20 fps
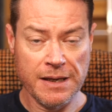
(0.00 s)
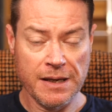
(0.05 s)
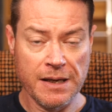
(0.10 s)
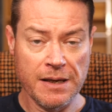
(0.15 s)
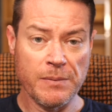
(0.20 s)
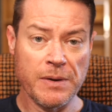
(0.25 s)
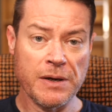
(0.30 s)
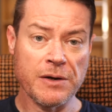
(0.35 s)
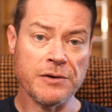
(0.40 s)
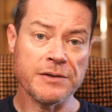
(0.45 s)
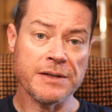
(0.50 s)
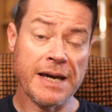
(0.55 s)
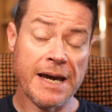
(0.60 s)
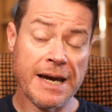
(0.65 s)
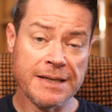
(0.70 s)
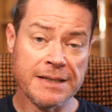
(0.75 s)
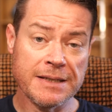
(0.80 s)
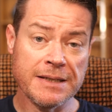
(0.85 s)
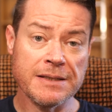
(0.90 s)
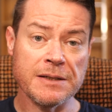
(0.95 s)
because
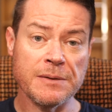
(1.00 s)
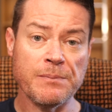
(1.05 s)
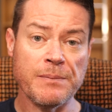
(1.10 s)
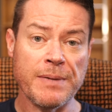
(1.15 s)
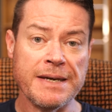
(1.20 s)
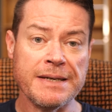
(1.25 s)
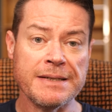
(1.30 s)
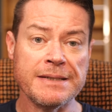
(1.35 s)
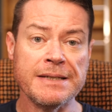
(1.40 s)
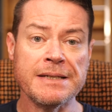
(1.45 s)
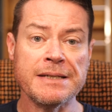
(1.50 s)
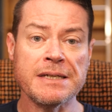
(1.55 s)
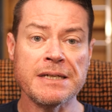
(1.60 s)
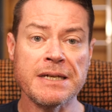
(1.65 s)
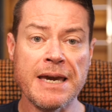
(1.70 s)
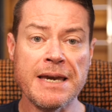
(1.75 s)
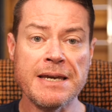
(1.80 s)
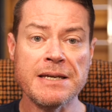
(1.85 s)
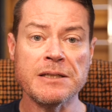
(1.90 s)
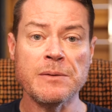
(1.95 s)
acids and bases
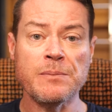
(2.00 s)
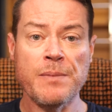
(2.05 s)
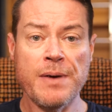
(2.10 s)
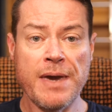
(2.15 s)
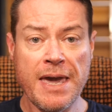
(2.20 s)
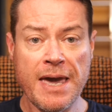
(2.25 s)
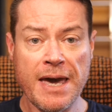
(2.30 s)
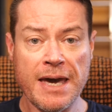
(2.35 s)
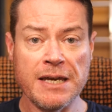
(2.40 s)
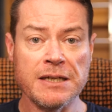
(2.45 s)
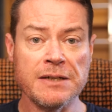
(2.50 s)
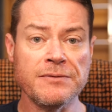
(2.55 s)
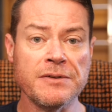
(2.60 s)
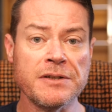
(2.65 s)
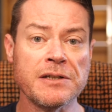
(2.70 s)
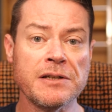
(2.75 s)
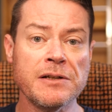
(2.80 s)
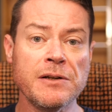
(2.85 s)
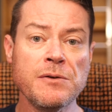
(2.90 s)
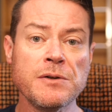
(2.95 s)
change the pH of a
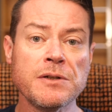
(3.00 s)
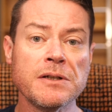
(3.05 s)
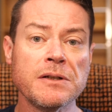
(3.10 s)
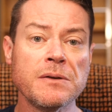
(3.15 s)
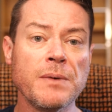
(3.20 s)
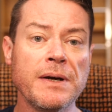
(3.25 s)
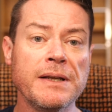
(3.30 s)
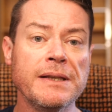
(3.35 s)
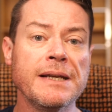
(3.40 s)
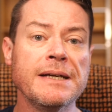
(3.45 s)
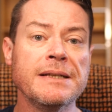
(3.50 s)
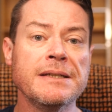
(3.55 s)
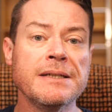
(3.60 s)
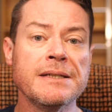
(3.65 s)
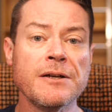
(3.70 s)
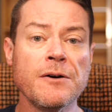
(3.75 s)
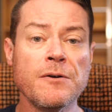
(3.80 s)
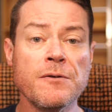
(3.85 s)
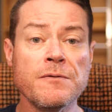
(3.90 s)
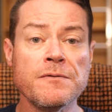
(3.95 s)
solution when they
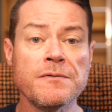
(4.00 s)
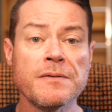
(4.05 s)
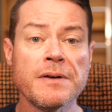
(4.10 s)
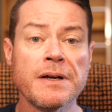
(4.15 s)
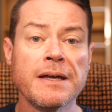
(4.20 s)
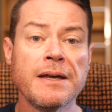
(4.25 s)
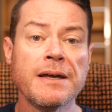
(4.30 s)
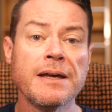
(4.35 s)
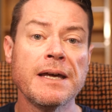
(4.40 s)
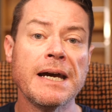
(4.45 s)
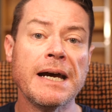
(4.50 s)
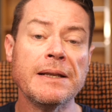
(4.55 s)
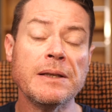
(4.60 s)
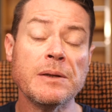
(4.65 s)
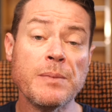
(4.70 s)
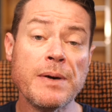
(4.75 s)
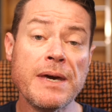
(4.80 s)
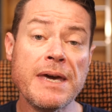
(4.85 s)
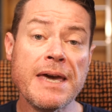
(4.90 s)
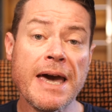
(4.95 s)
dissolve, and the
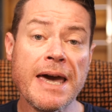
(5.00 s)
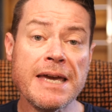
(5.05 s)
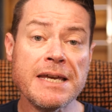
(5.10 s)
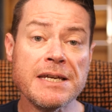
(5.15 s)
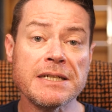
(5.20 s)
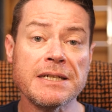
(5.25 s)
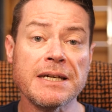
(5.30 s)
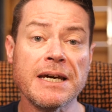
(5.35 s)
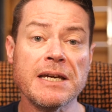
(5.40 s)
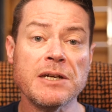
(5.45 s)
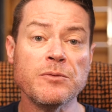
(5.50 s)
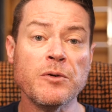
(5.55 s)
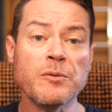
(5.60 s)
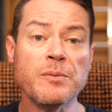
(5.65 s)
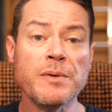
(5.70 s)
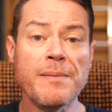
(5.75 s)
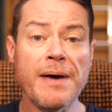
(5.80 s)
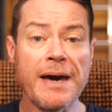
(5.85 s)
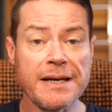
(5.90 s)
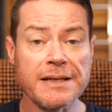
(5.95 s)
pH change will be
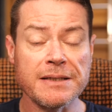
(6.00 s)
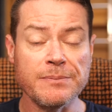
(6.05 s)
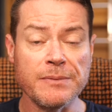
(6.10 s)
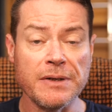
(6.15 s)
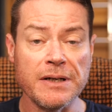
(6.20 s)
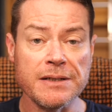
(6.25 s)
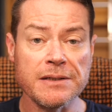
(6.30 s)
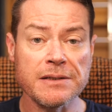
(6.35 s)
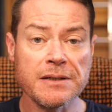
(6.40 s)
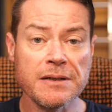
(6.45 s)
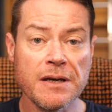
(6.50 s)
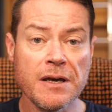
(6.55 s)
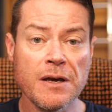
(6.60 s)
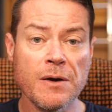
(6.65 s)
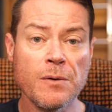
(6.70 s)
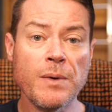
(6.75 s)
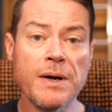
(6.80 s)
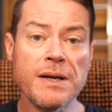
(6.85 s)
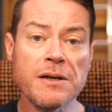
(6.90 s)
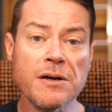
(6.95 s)
maximised
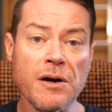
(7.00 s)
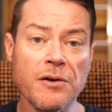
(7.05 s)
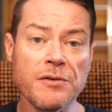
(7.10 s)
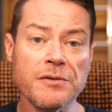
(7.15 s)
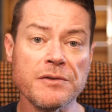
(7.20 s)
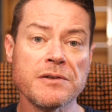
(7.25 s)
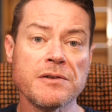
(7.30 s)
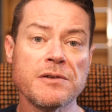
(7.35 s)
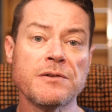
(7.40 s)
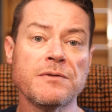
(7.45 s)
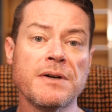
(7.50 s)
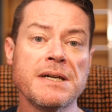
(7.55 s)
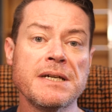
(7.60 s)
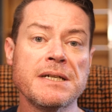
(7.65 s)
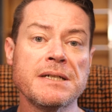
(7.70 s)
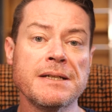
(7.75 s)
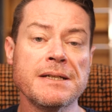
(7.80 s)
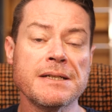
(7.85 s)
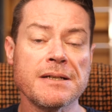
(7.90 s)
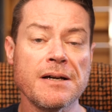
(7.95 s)
when
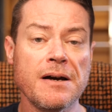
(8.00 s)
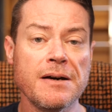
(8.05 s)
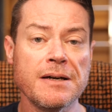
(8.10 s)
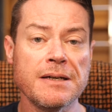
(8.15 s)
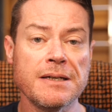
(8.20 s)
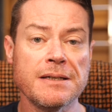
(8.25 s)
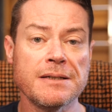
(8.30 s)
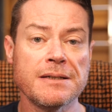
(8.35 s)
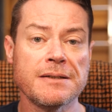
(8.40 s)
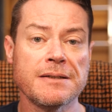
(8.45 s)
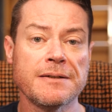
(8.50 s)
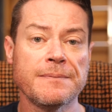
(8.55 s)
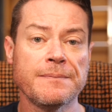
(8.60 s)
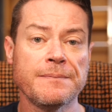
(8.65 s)
concentration is highest.